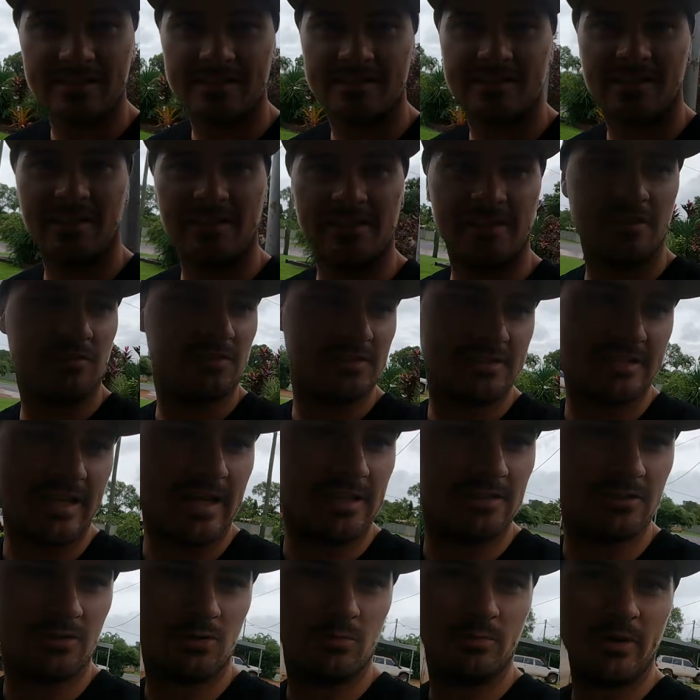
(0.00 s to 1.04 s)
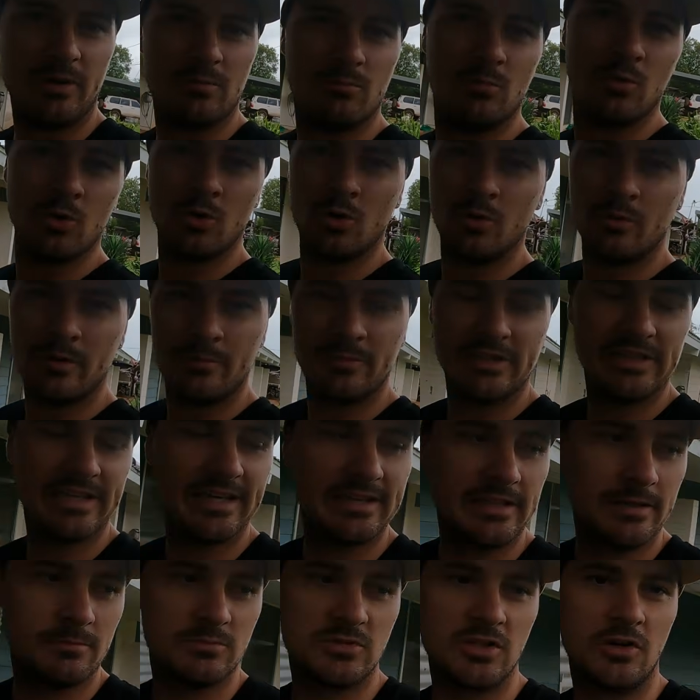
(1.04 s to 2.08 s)
That's going to give us that little bit more when we
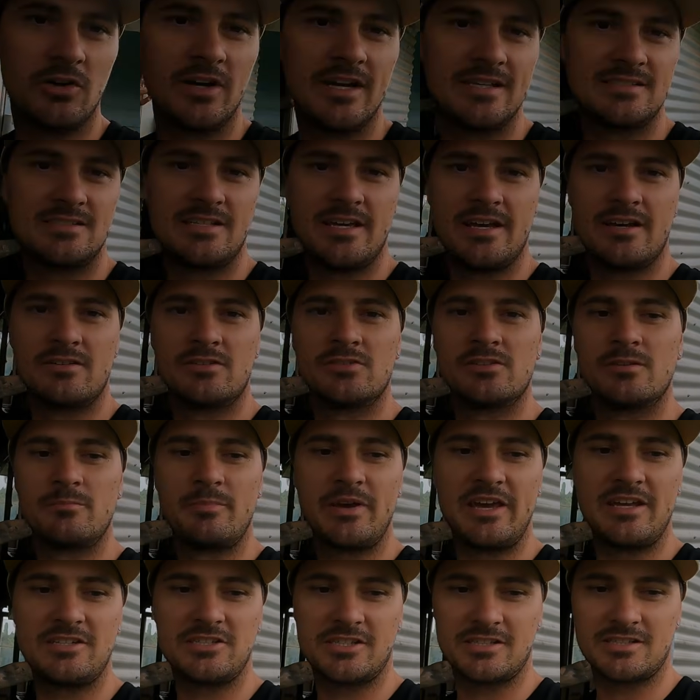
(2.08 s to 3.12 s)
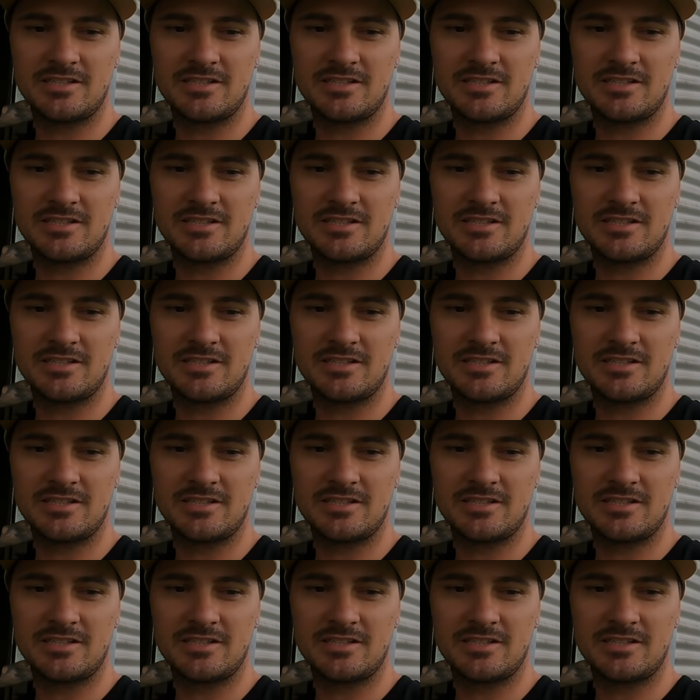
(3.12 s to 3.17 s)
let them tyres down on the beach.